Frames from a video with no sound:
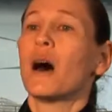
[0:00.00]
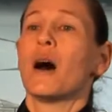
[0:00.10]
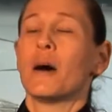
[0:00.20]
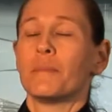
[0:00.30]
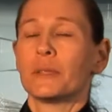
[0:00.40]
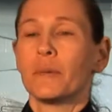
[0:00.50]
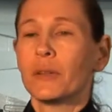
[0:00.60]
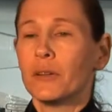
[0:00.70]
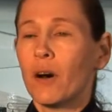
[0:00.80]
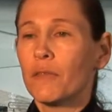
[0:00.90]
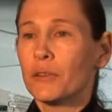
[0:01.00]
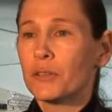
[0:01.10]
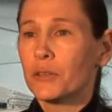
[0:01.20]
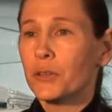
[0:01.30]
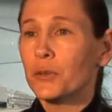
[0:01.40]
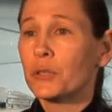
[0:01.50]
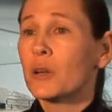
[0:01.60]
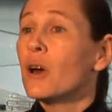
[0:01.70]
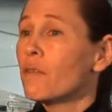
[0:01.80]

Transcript: Um, some of the dolphins are used